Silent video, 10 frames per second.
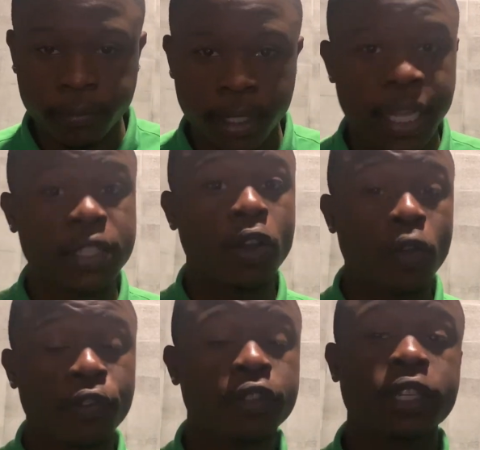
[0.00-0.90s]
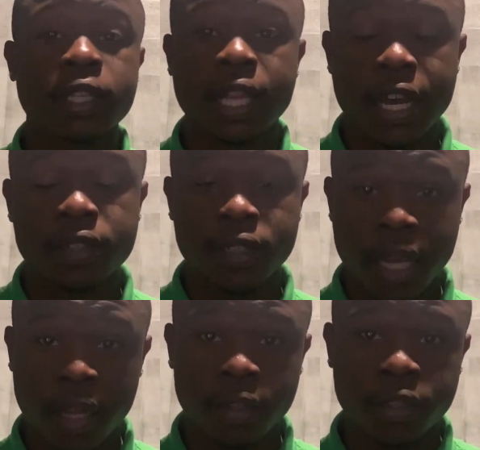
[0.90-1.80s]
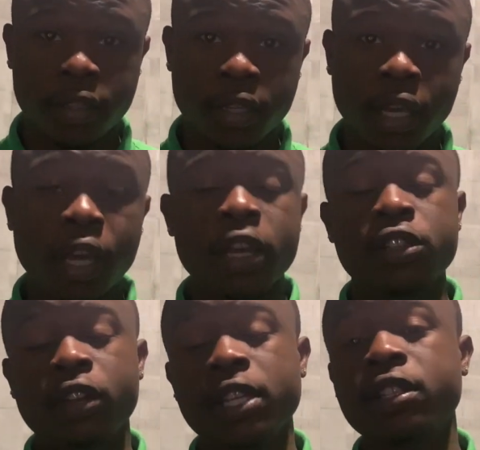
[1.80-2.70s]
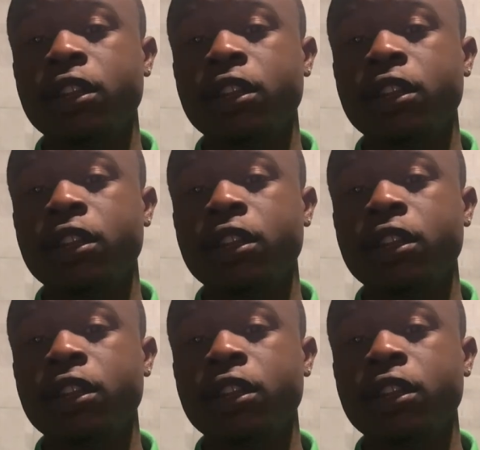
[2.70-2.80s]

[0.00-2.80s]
and that's over $10,000. So that's the